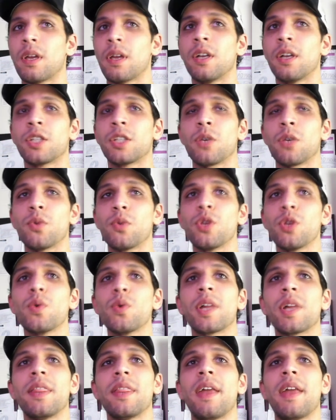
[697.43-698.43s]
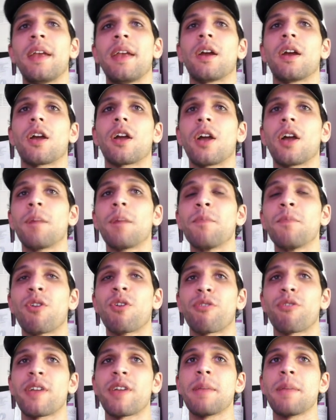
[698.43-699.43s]
So you can then
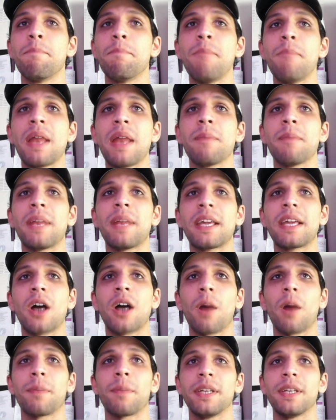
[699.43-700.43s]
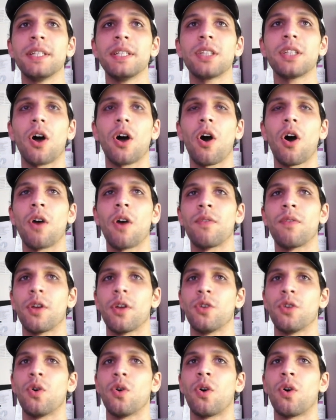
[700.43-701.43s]
create many copies of
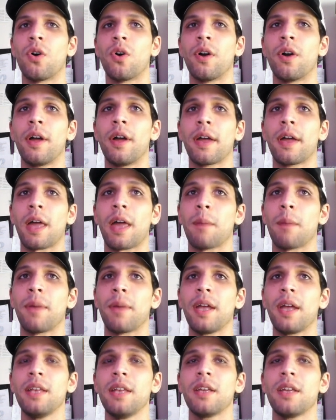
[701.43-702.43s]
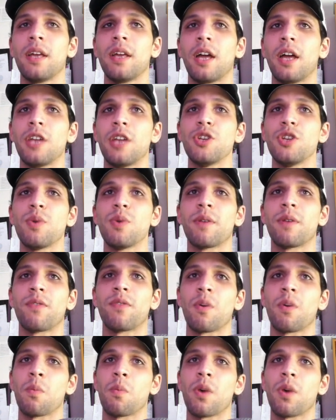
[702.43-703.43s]
your campaign and do it
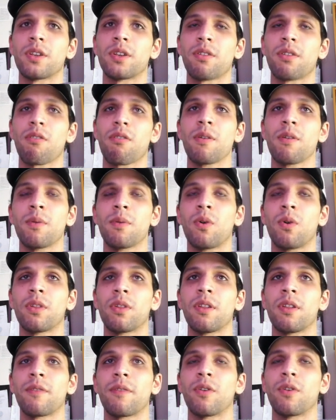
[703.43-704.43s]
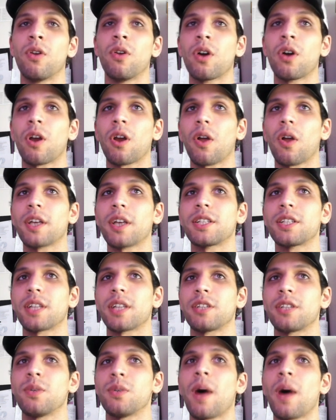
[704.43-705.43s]
from 1 to 3, all the different lookalikes
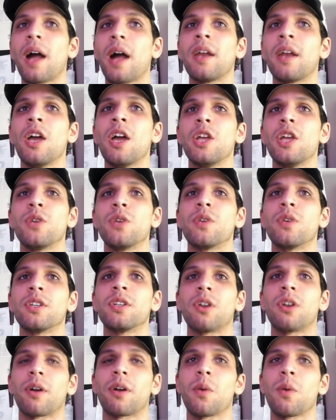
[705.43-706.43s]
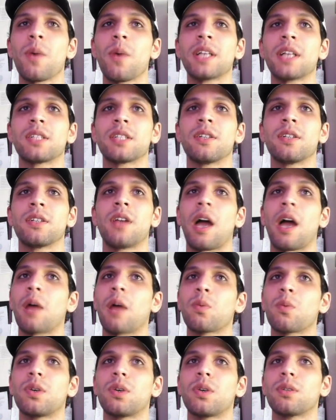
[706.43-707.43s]
that you had. You can target Western
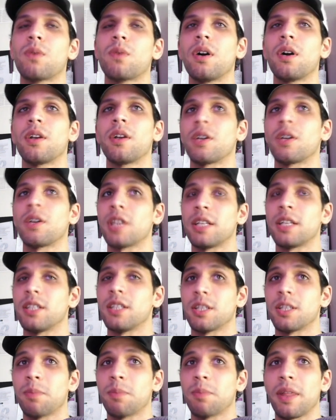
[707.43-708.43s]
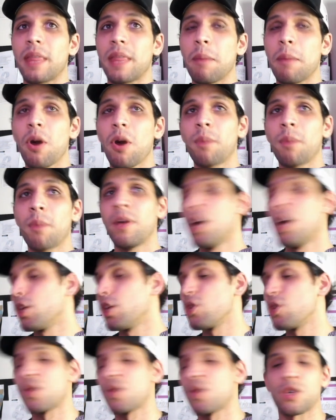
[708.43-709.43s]
and worldwide. I tend to split them up.
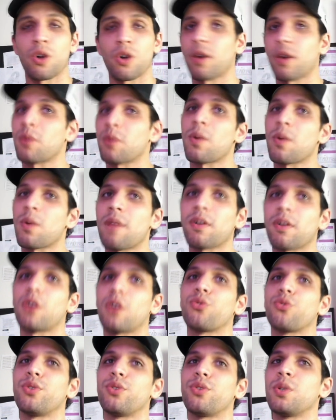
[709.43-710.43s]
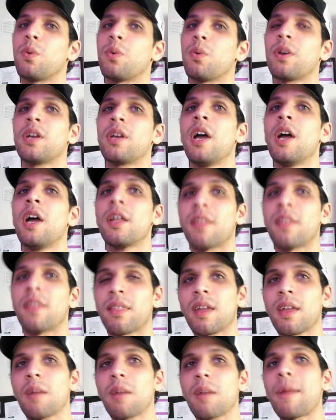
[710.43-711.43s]
You can target whatever countries you want. The
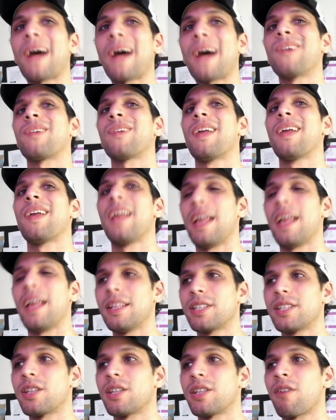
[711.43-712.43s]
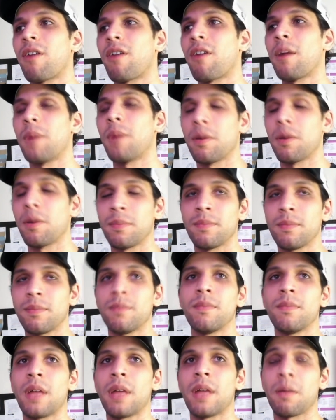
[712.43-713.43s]
thing about Instagram,
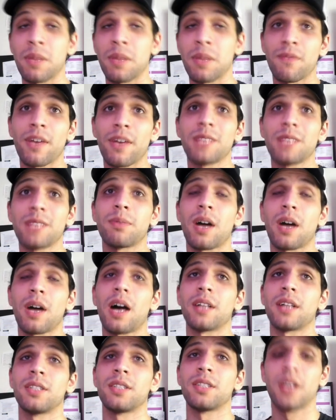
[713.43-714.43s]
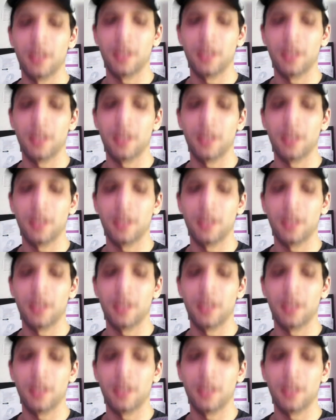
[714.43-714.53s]
Facebook ads.